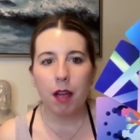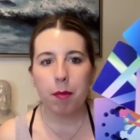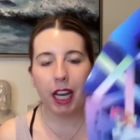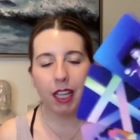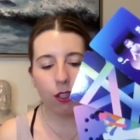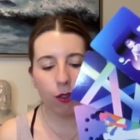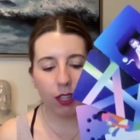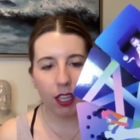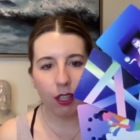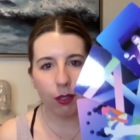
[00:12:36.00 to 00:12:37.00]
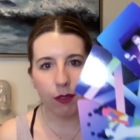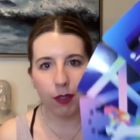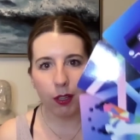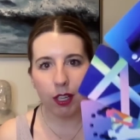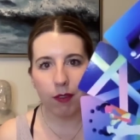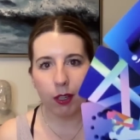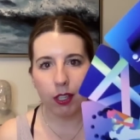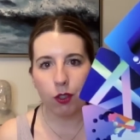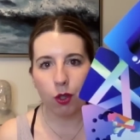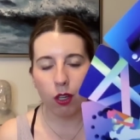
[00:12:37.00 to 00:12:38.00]
But I do think there is very,
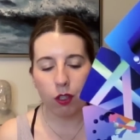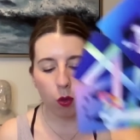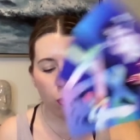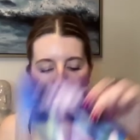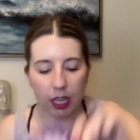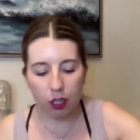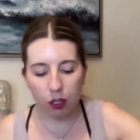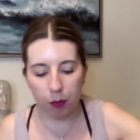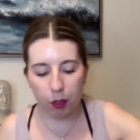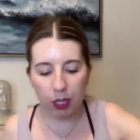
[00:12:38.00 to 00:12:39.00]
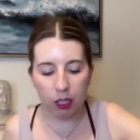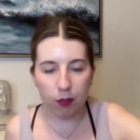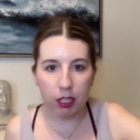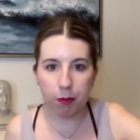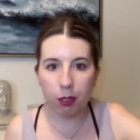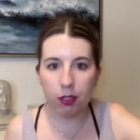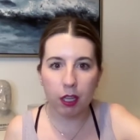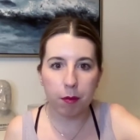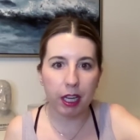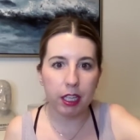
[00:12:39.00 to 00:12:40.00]
very strong soul connection between you and this
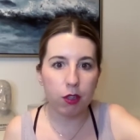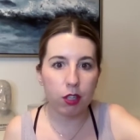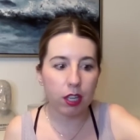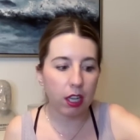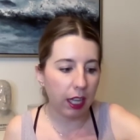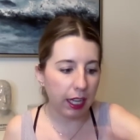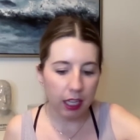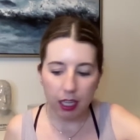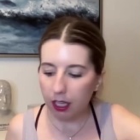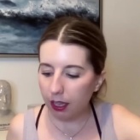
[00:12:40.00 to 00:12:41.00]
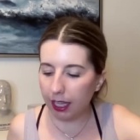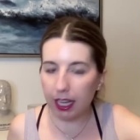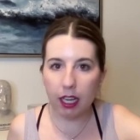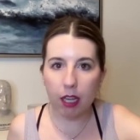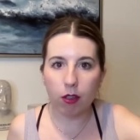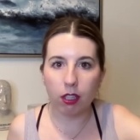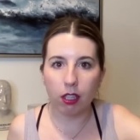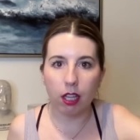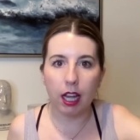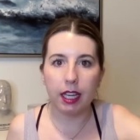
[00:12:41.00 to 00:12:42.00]
person, but you just got to like lay it out on the
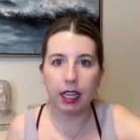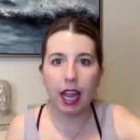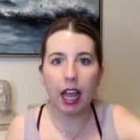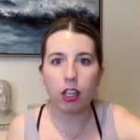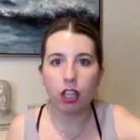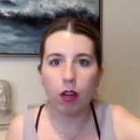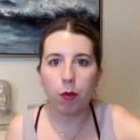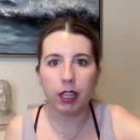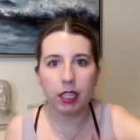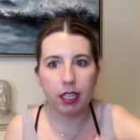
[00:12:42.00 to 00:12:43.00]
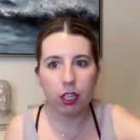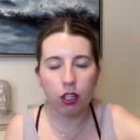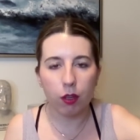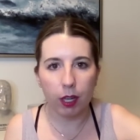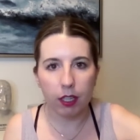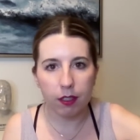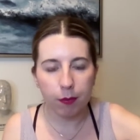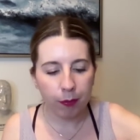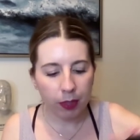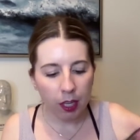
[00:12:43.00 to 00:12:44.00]
line and hash out what this issue is.
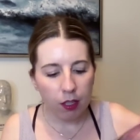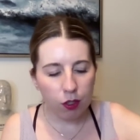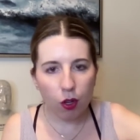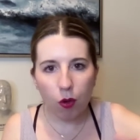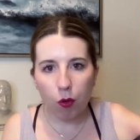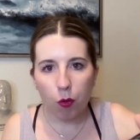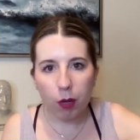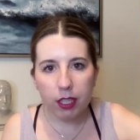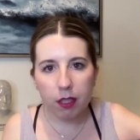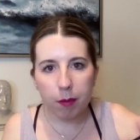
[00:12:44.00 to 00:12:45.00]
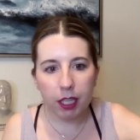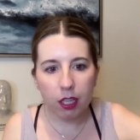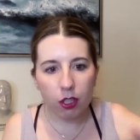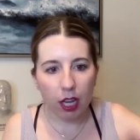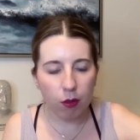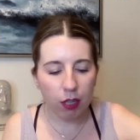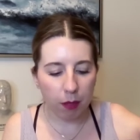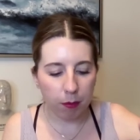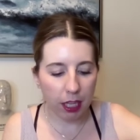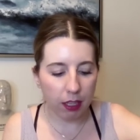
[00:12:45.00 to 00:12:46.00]
So, what's the potential
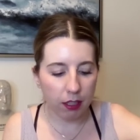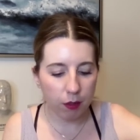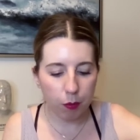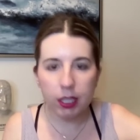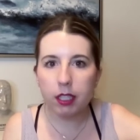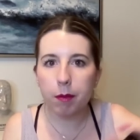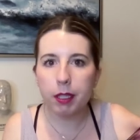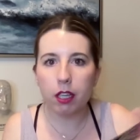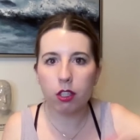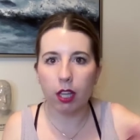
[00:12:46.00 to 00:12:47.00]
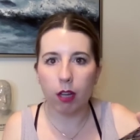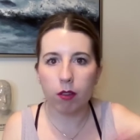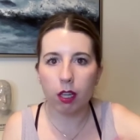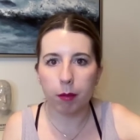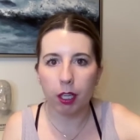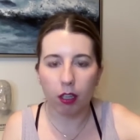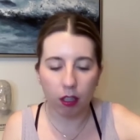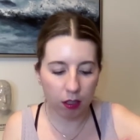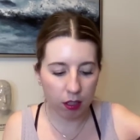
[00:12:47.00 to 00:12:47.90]
outcome then? What's the potential outcome here?